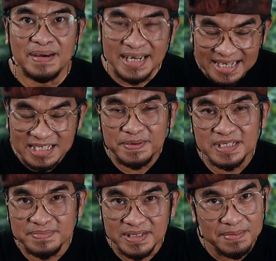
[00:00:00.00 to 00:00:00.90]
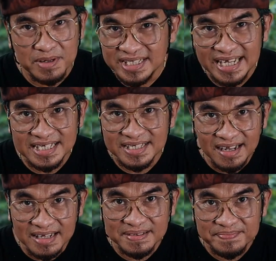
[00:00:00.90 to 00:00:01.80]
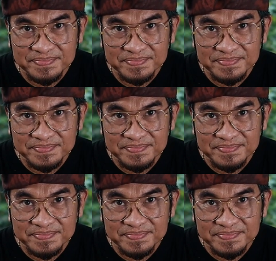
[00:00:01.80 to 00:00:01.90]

But it is possible, I'm not saying it's not.